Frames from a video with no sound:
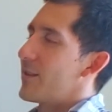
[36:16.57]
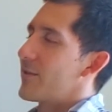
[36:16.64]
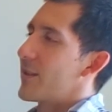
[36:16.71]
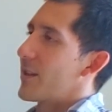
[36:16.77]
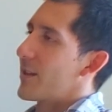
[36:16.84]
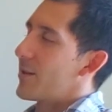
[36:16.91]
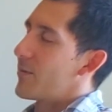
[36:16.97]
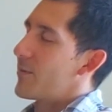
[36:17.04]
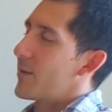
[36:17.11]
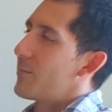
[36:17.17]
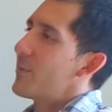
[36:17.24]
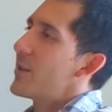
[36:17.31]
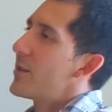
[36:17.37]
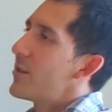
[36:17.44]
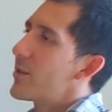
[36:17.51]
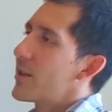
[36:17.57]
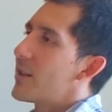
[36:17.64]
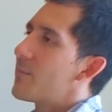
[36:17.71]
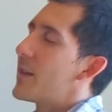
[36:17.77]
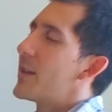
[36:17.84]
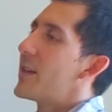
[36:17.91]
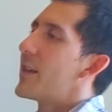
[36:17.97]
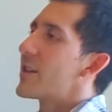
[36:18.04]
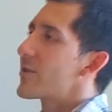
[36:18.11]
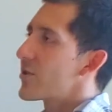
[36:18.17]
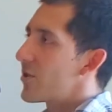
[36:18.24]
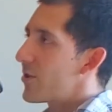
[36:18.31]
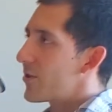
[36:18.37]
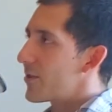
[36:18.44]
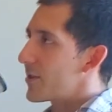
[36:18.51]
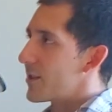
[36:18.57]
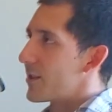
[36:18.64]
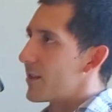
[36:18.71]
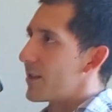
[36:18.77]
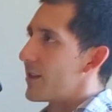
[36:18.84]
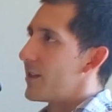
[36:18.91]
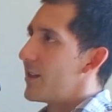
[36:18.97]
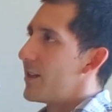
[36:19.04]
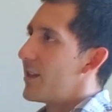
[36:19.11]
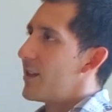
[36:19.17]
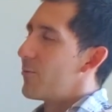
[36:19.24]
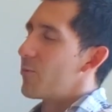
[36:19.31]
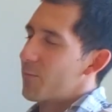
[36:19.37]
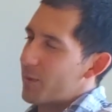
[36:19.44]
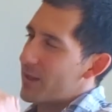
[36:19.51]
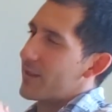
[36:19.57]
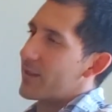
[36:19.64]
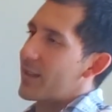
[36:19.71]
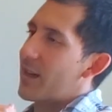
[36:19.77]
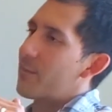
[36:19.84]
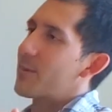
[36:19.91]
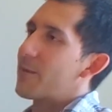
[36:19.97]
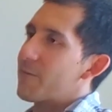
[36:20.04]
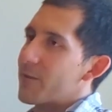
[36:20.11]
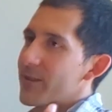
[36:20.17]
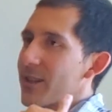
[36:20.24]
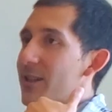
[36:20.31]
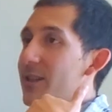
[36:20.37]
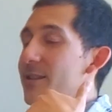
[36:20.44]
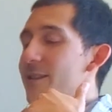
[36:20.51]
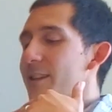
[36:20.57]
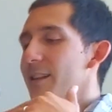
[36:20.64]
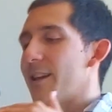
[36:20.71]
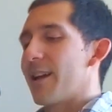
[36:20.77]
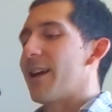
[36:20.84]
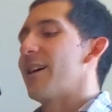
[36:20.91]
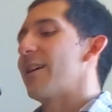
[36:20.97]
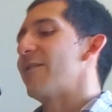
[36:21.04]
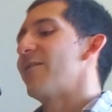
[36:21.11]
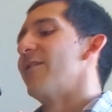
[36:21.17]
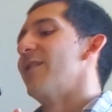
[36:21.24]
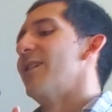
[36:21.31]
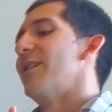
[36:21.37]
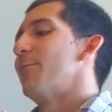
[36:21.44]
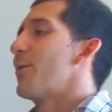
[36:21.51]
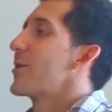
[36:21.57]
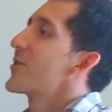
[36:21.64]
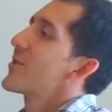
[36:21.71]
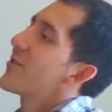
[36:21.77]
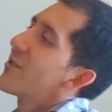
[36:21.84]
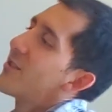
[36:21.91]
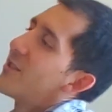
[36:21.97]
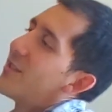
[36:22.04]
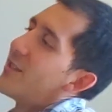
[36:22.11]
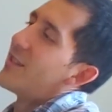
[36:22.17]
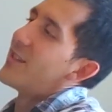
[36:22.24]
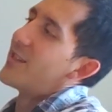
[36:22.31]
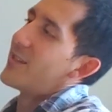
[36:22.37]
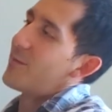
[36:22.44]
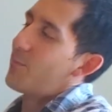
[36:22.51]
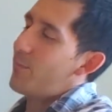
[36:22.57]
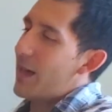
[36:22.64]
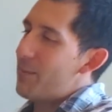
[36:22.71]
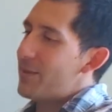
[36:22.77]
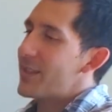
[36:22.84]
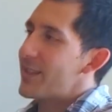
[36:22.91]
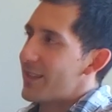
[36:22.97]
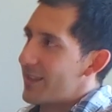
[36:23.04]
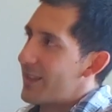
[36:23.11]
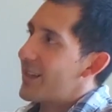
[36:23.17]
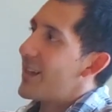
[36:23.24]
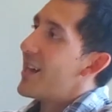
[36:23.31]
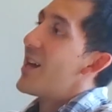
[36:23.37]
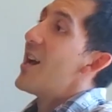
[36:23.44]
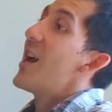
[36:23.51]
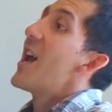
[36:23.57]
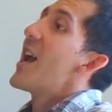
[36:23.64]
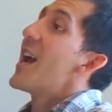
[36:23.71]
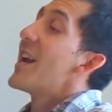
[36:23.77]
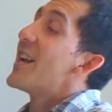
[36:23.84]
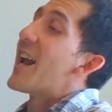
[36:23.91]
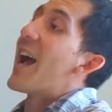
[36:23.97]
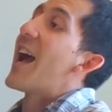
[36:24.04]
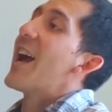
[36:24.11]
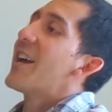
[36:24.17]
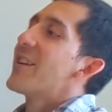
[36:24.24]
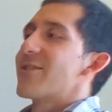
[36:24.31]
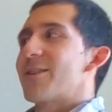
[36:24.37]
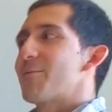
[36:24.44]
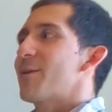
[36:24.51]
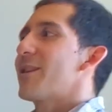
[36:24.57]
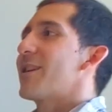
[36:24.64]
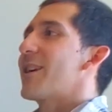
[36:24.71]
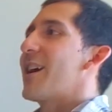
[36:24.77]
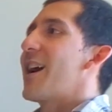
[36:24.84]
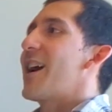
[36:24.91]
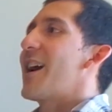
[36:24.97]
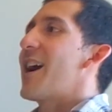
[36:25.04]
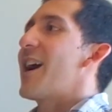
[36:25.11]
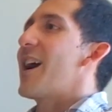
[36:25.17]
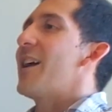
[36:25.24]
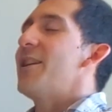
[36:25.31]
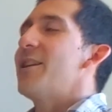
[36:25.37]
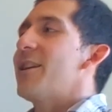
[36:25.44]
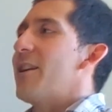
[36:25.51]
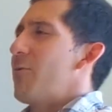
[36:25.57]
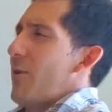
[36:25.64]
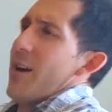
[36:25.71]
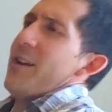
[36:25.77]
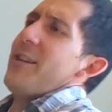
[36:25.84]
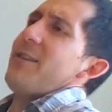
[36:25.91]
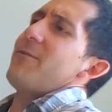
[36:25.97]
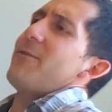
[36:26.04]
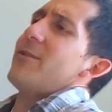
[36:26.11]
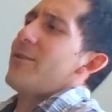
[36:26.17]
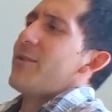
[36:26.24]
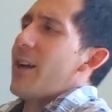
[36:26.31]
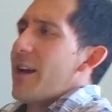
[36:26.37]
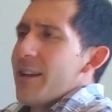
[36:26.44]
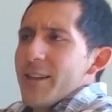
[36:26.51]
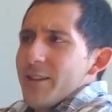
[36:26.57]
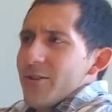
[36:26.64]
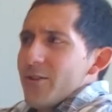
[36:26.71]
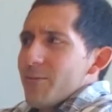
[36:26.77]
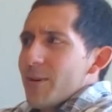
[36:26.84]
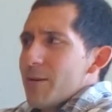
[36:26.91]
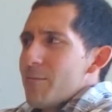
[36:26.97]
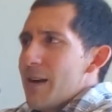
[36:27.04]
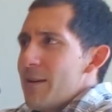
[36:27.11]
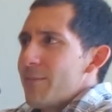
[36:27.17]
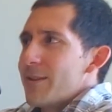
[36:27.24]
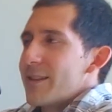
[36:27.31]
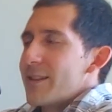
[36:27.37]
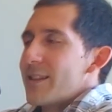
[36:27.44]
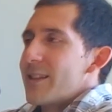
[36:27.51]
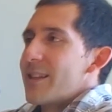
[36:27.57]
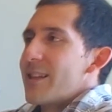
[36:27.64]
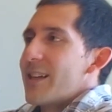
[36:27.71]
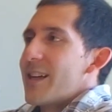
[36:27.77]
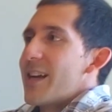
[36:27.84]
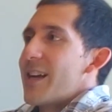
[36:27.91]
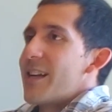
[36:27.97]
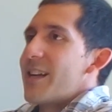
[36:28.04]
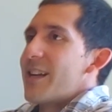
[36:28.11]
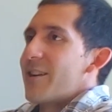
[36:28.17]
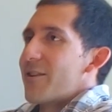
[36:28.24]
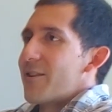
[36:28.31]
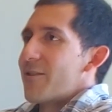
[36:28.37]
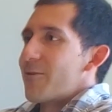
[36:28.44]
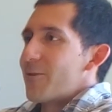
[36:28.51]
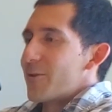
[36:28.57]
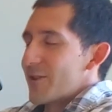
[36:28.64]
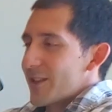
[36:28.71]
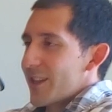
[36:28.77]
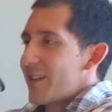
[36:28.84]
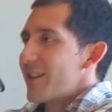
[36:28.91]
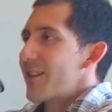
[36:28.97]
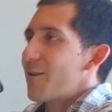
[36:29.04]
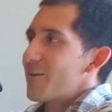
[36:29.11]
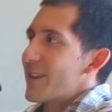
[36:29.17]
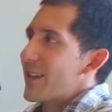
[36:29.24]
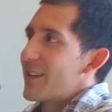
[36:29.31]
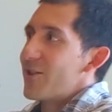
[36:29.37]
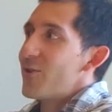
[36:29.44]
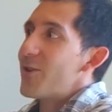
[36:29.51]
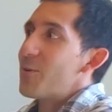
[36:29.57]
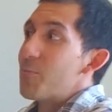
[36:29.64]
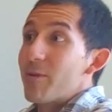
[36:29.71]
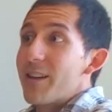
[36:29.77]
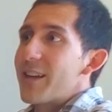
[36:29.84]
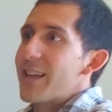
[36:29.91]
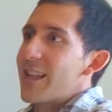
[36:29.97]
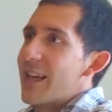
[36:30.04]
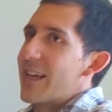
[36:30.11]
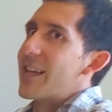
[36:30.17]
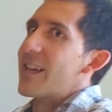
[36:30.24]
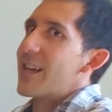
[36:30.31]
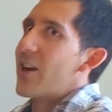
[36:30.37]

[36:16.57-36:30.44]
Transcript: I was like, let me look it up. And then I saw because of the time difference, I didn't see it live, but I saw the badminton. And same thing. I didn't know about badminton. And I was telling him, I was like, you play like